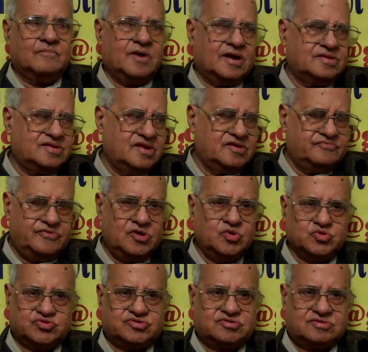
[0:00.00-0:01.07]
But they
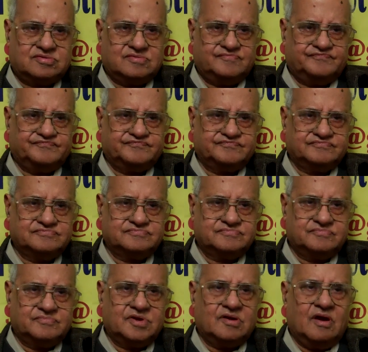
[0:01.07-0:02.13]
refused. Mm,
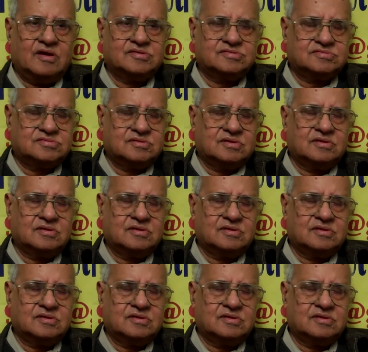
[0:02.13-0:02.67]
because